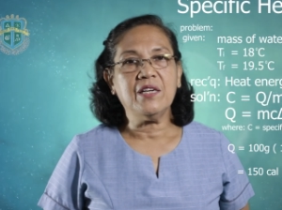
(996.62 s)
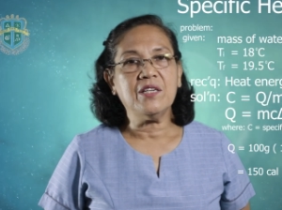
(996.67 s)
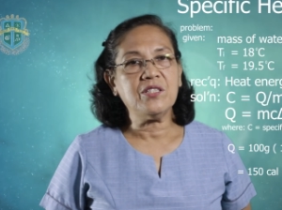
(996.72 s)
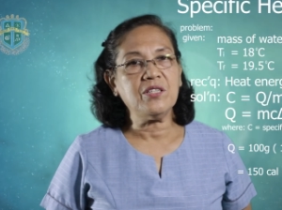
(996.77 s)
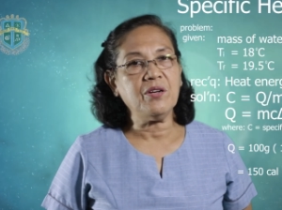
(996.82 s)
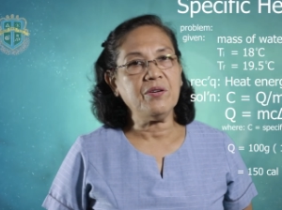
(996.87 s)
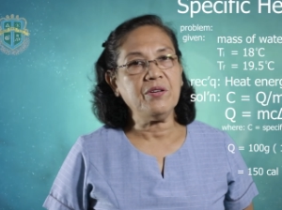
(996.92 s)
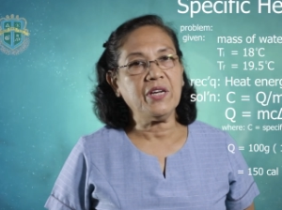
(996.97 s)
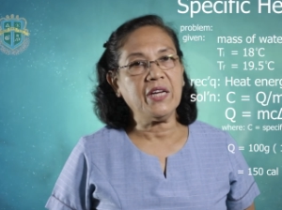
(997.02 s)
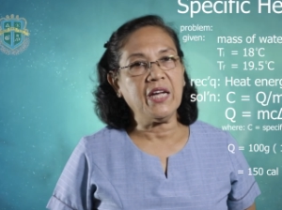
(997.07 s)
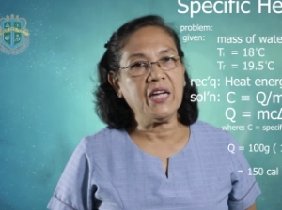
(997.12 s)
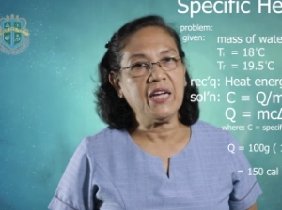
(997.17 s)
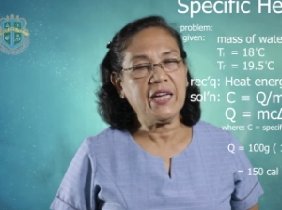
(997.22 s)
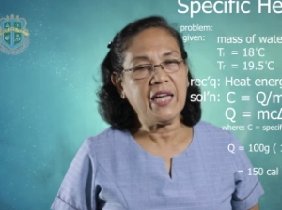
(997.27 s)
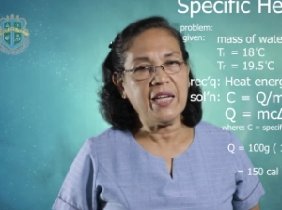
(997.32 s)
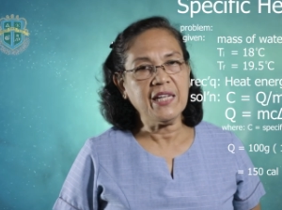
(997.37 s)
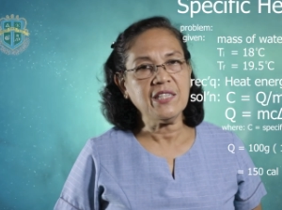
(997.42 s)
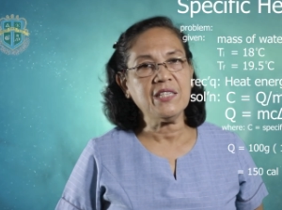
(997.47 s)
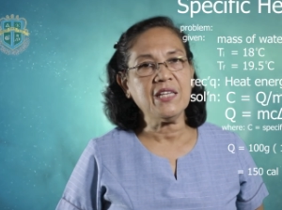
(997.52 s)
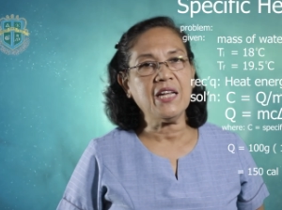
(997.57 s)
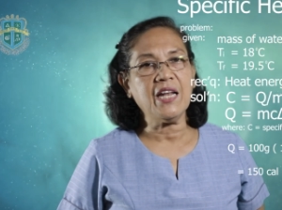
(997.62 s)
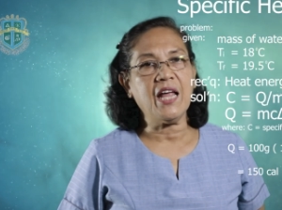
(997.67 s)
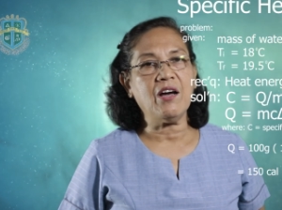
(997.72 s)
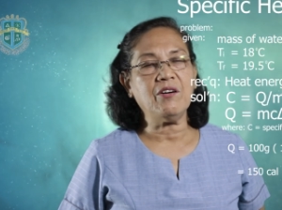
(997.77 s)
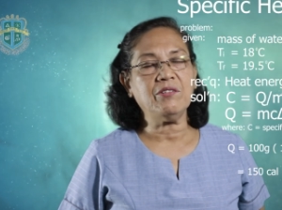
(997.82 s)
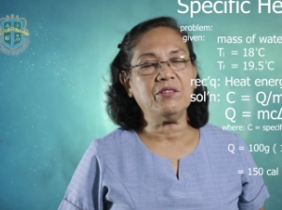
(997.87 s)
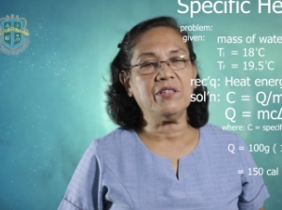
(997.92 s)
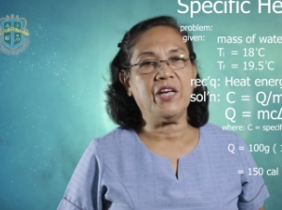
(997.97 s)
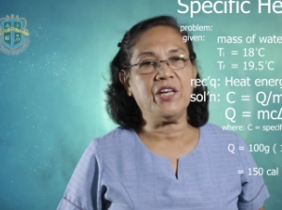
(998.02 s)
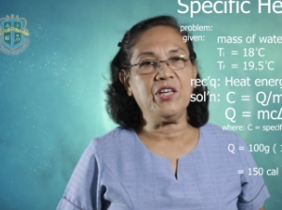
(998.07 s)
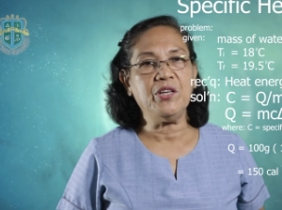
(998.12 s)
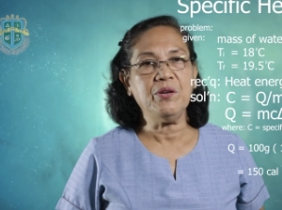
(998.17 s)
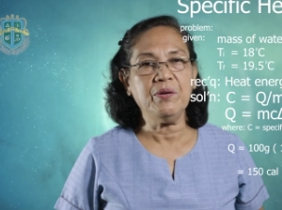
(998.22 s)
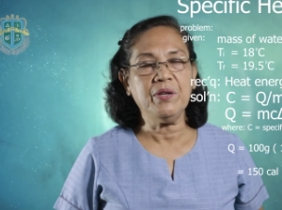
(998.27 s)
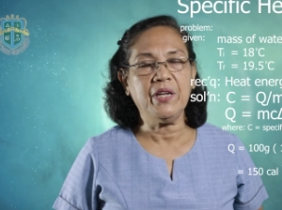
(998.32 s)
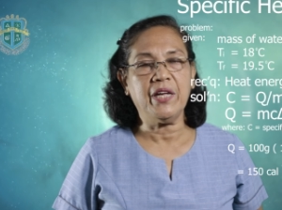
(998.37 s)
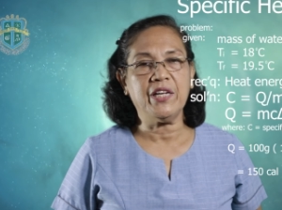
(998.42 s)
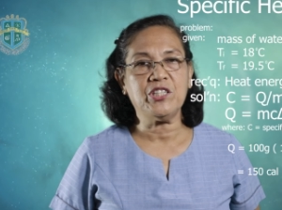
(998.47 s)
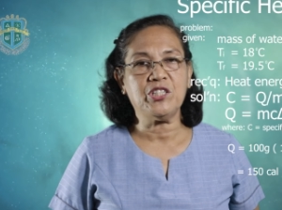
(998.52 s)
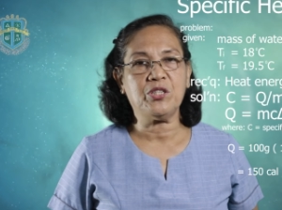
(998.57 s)
So you can cancel out the
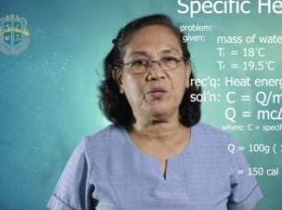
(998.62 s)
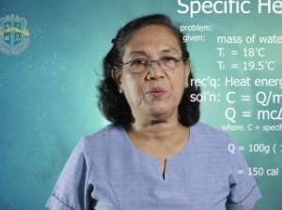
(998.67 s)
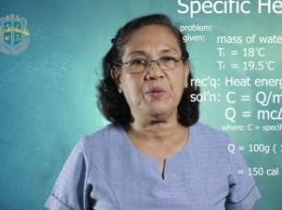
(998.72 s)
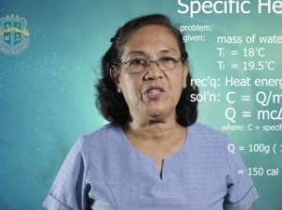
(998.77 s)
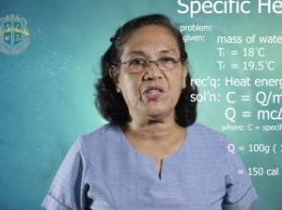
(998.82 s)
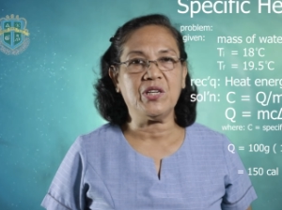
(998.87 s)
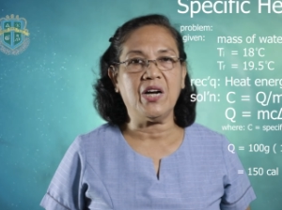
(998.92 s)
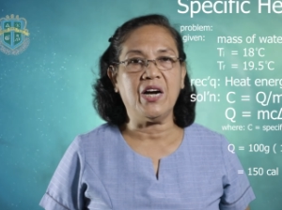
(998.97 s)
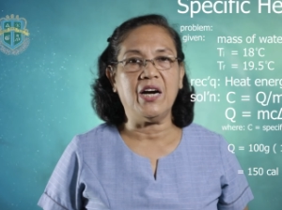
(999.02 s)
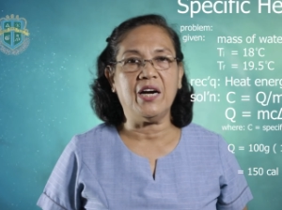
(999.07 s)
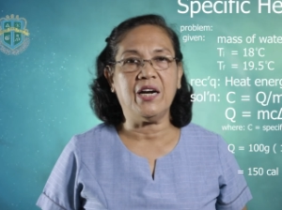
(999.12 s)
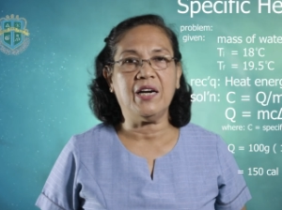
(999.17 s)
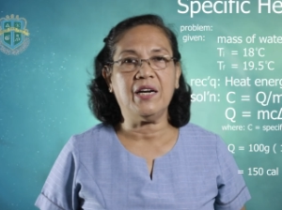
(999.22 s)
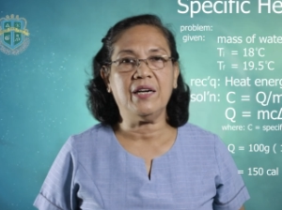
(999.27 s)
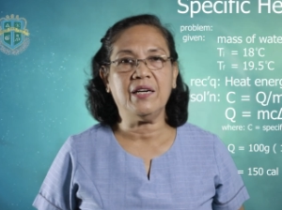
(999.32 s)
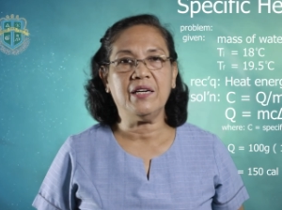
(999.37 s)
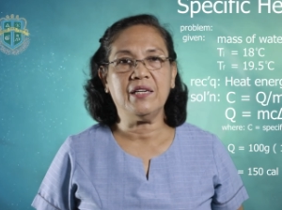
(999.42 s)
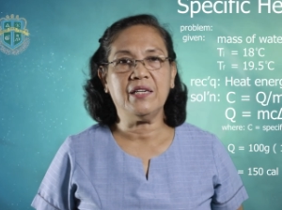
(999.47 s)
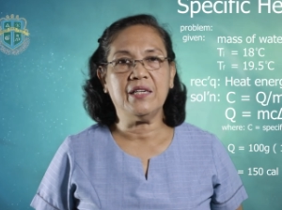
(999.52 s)
units which are